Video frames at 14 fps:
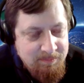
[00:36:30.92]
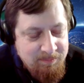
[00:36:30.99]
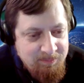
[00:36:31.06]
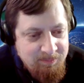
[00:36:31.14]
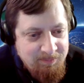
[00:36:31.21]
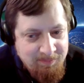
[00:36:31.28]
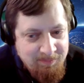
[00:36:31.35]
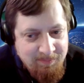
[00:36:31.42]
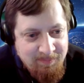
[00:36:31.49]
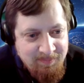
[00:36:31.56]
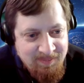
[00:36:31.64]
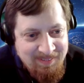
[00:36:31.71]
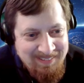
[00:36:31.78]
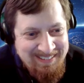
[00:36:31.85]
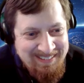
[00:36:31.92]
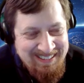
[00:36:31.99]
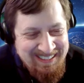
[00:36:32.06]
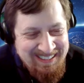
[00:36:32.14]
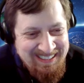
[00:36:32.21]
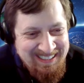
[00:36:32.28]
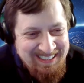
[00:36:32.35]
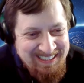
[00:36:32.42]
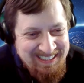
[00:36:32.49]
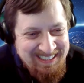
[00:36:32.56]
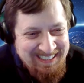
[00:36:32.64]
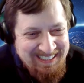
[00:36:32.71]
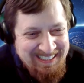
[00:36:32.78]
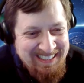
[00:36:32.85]

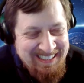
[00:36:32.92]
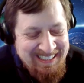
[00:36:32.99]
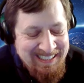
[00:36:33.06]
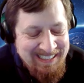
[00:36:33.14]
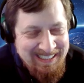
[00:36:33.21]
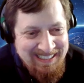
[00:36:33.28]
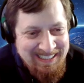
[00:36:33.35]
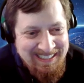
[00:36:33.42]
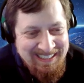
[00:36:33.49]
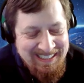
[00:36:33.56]
(silent)